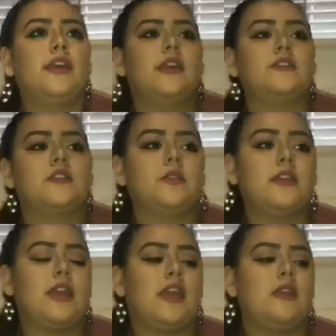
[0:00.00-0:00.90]
And so
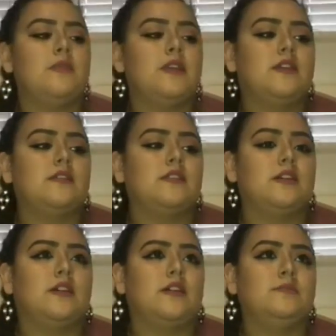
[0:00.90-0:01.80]
he came in,
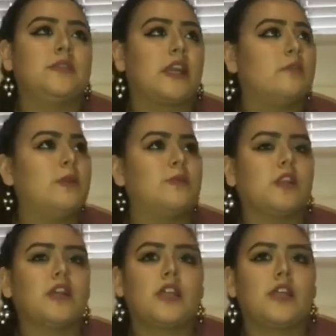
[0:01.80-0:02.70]
like, I remember
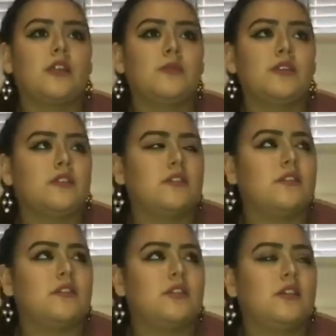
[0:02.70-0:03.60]
looking at him, and then